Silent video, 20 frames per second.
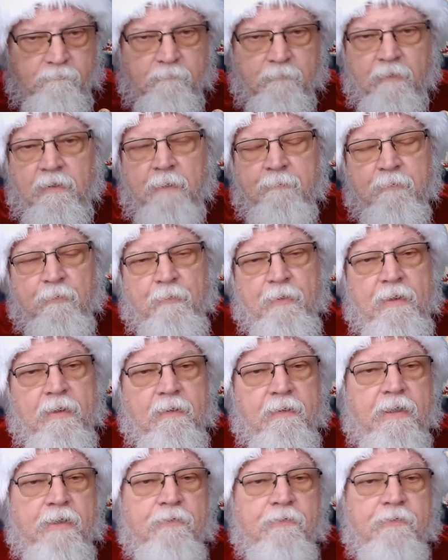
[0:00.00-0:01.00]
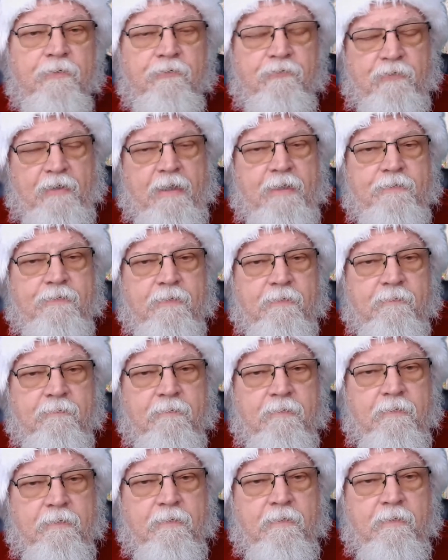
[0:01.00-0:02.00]
and then we read a letter to Santa.
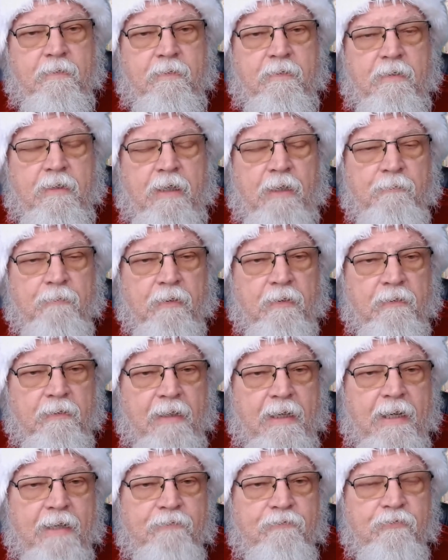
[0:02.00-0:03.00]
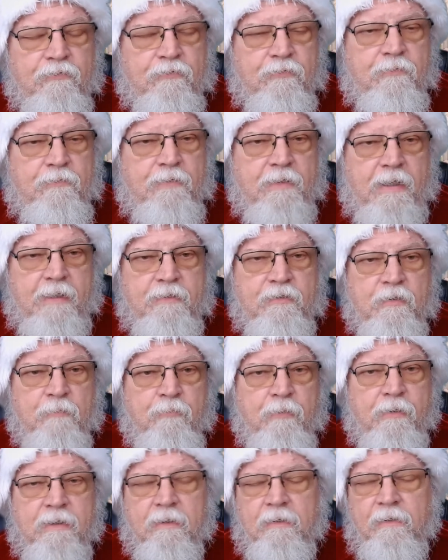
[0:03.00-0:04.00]
And we're glad to do that, to
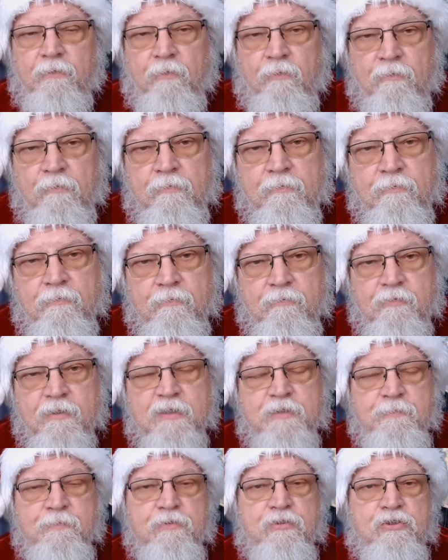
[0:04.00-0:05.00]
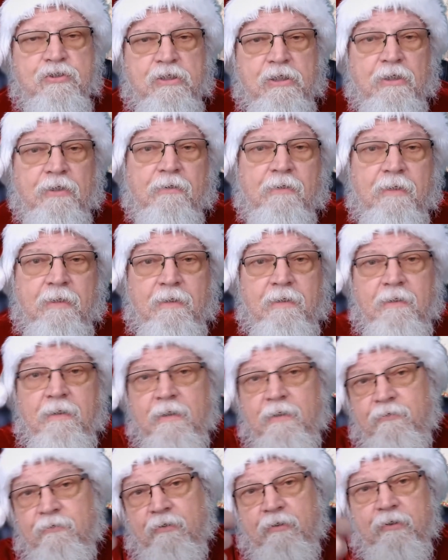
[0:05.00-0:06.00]
bring a little Christmas cheer
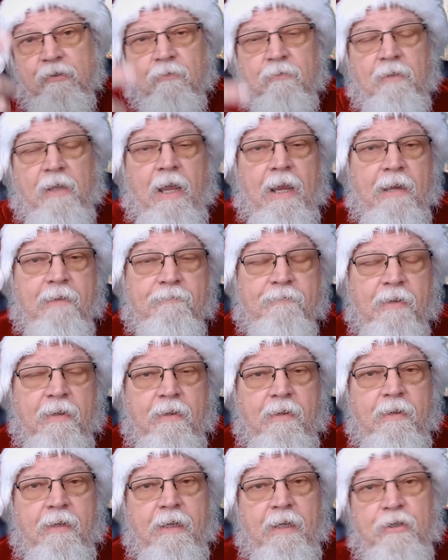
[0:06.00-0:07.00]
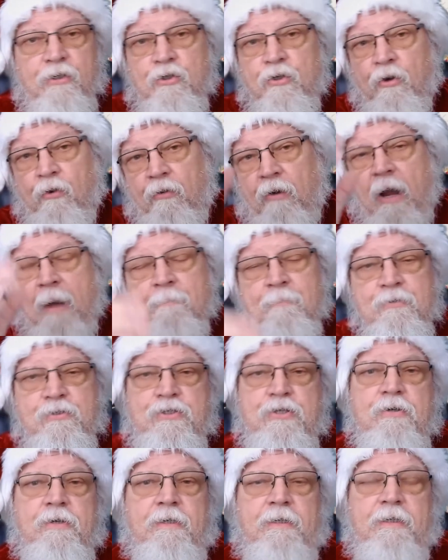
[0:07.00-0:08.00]
into your life. And your
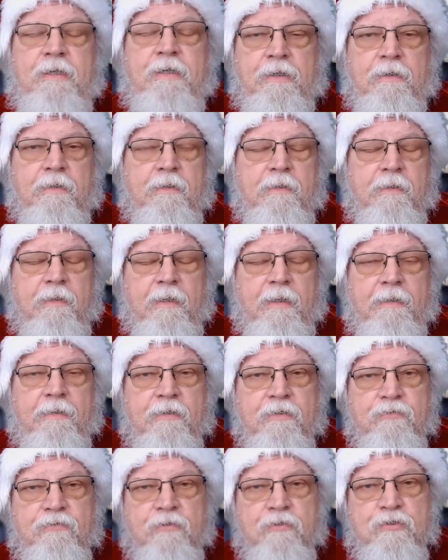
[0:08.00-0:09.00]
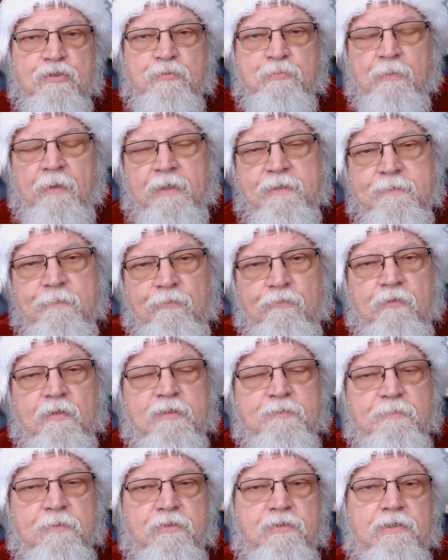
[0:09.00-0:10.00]
opportunity is to spread some
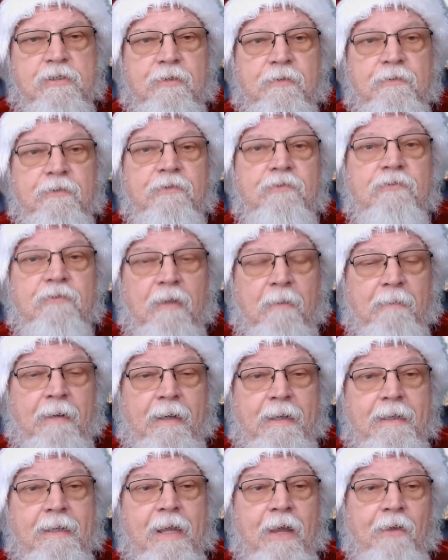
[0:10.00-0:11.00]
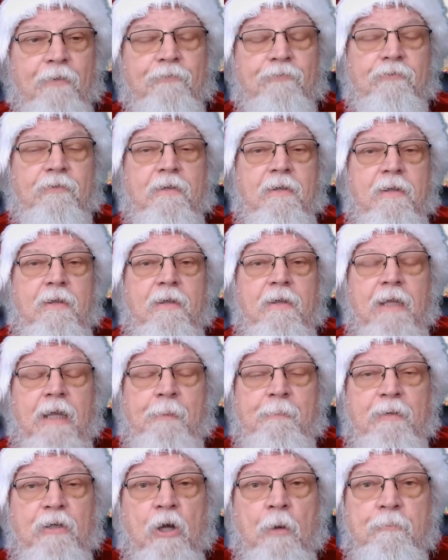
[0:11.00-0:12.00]
Christmas cheer to somebody else. And
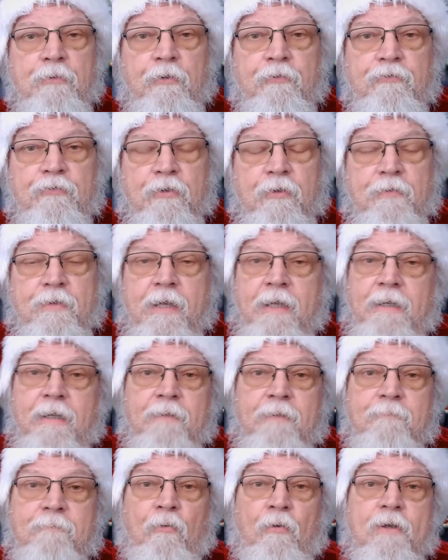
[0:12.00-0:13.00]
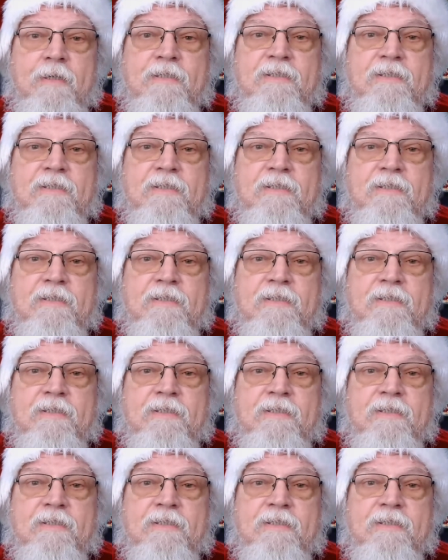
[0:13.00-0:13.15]
we hope you'll do that and point